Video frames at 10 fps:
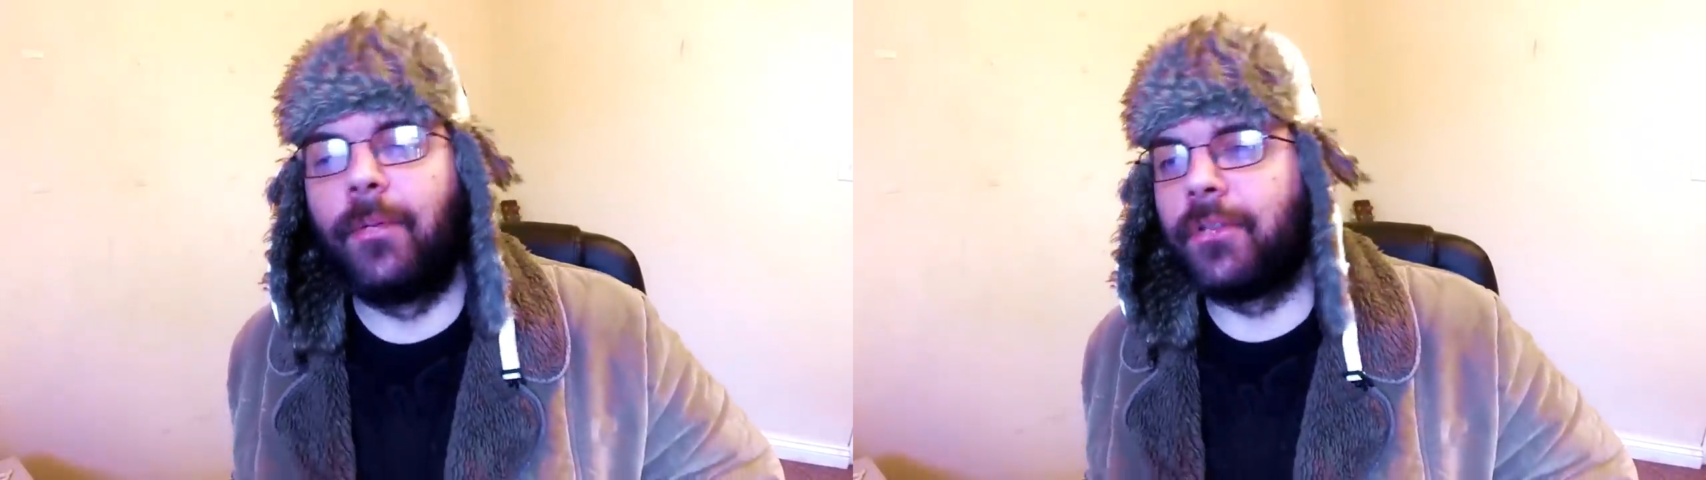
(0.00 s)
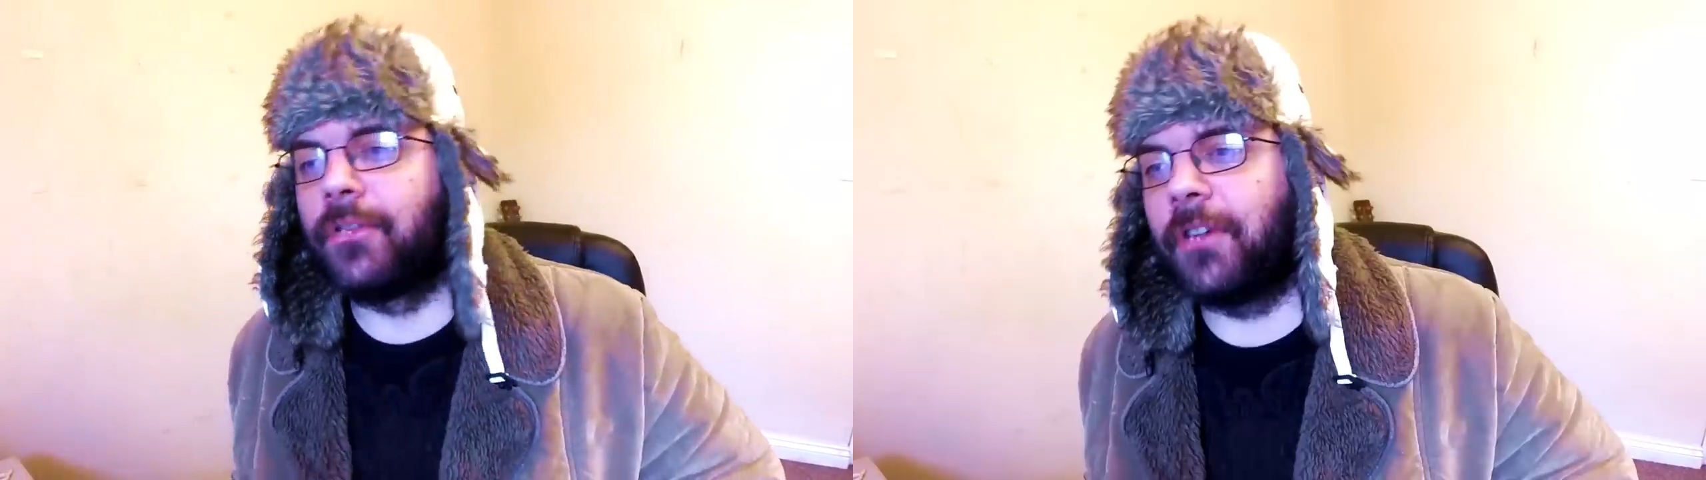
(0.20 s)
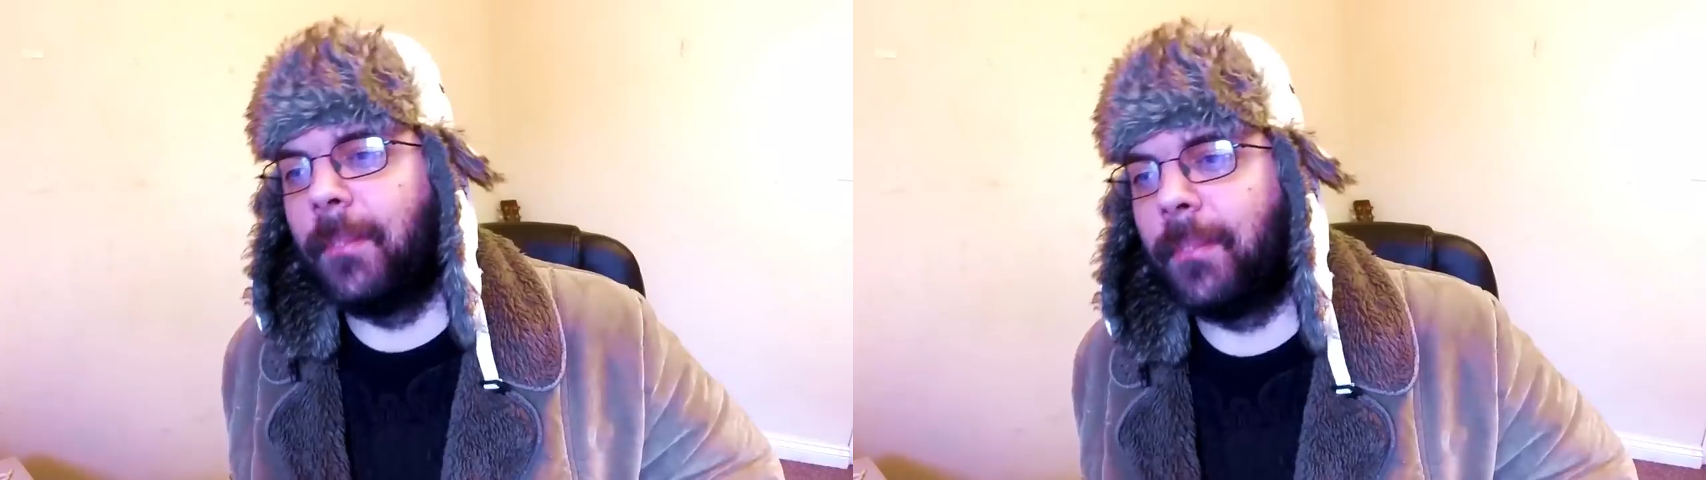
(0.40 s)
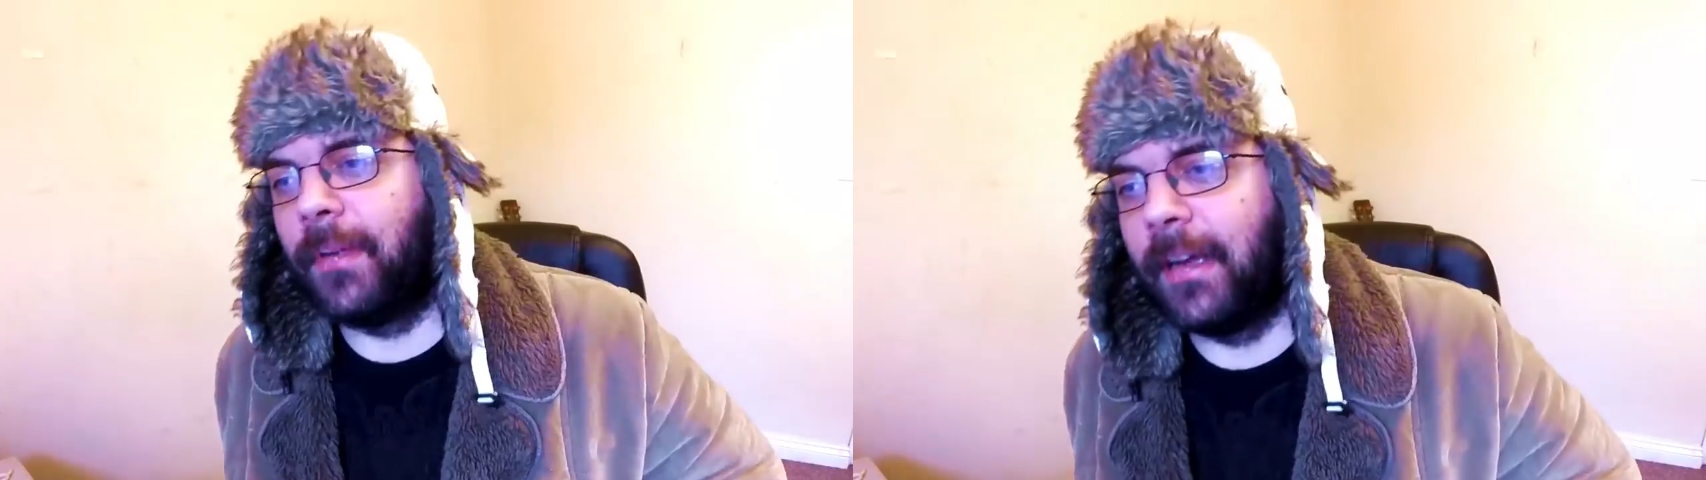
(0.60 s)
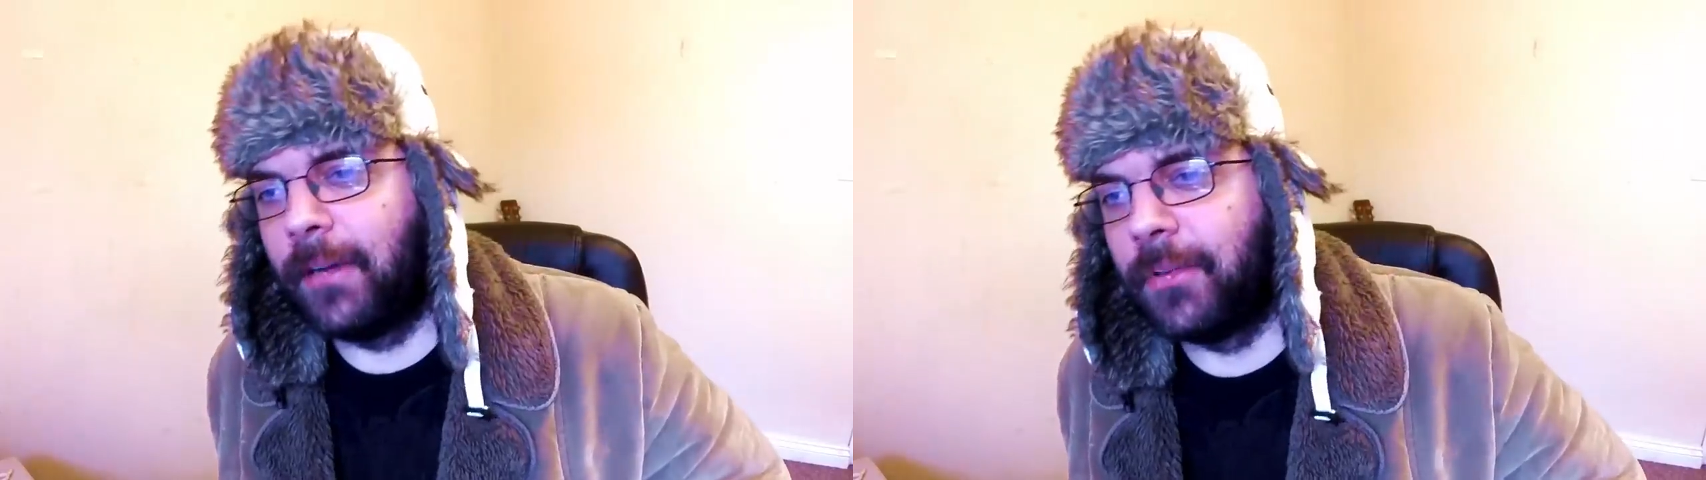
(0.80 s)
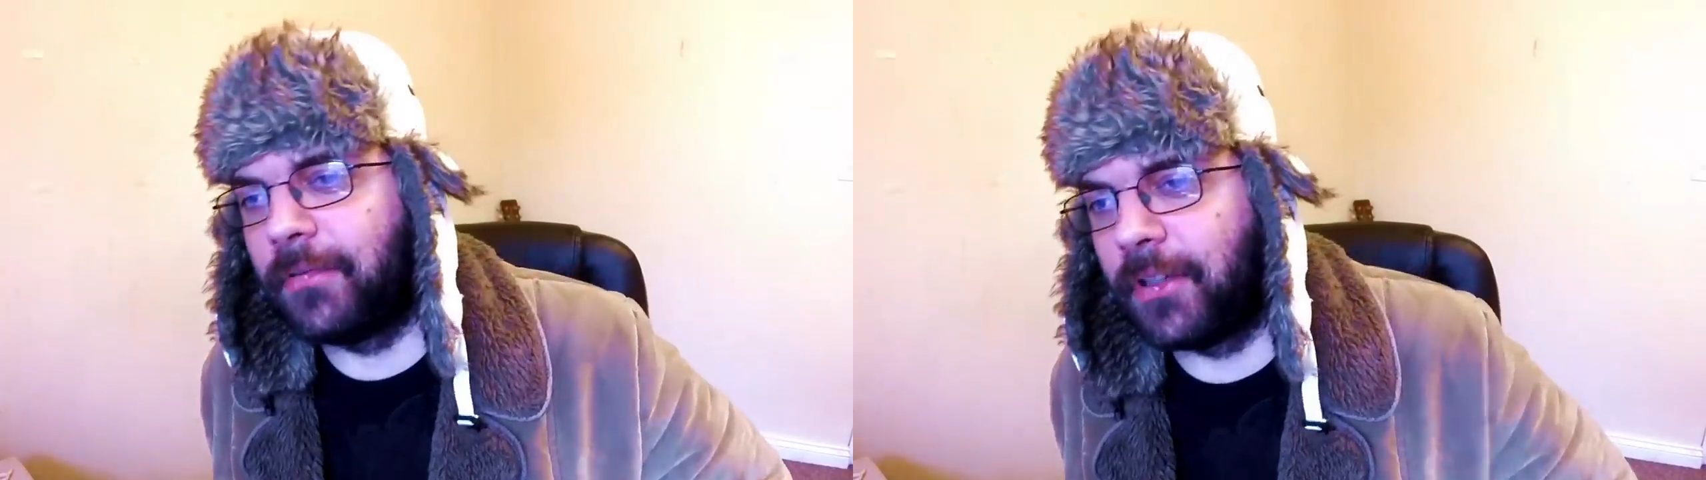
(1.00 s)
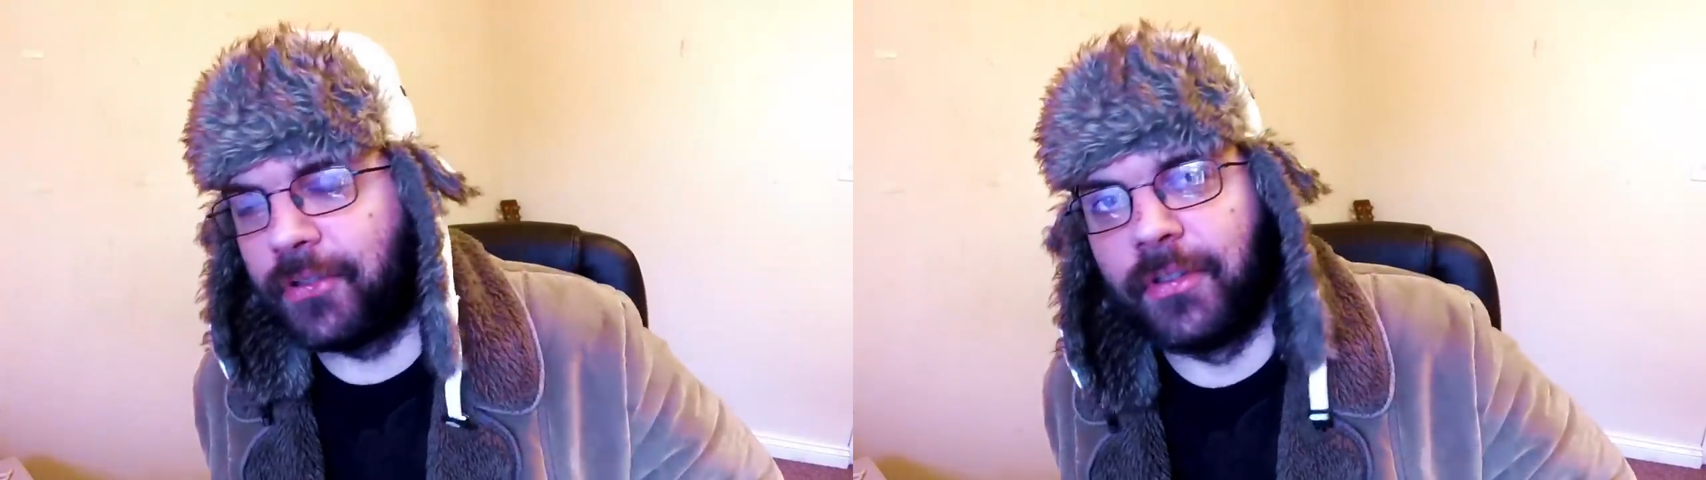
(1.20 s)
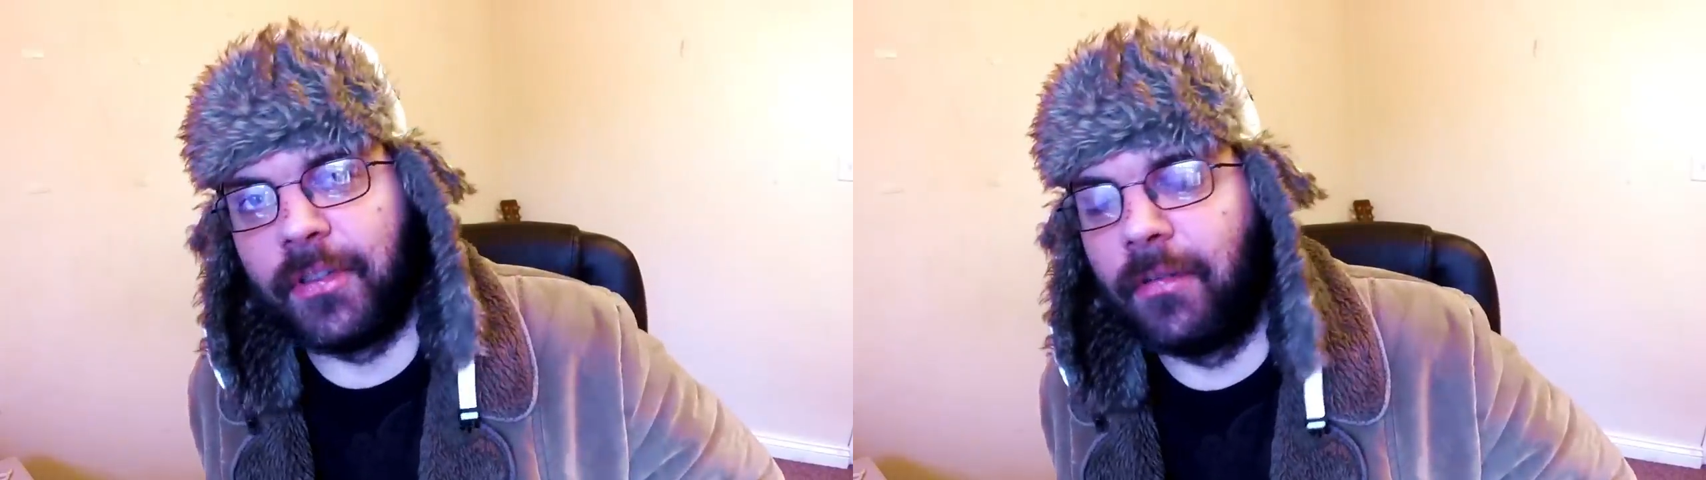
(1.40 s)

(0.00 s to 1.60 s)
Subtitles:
was Trump and it was Russians.